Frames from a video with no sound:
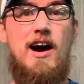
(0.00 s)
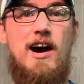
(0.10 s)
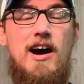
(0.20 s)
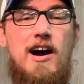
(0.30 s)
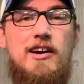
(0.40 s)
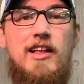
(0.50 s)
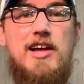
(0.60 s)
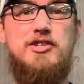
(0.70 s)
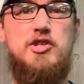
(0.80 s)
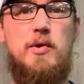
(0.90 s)

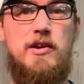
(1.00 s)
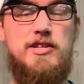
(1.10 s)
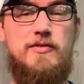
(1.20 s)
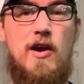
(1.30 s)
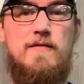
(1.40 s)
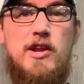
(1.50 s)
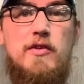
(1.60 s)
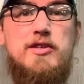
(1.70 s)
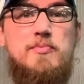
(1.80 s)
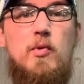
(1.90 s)
Glad you're joining us for our
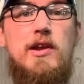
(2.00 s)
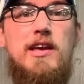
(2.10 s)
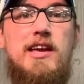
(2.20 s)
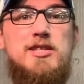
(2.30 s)
video this morning.